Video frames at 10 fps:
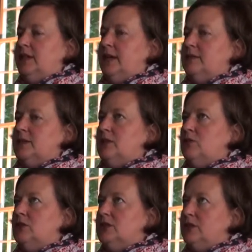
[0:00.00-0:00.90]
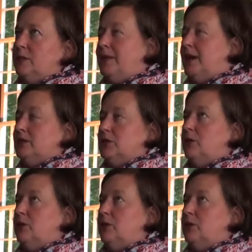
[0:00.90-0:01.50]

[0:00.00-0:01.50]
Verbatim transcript: Yeah, so we'll do about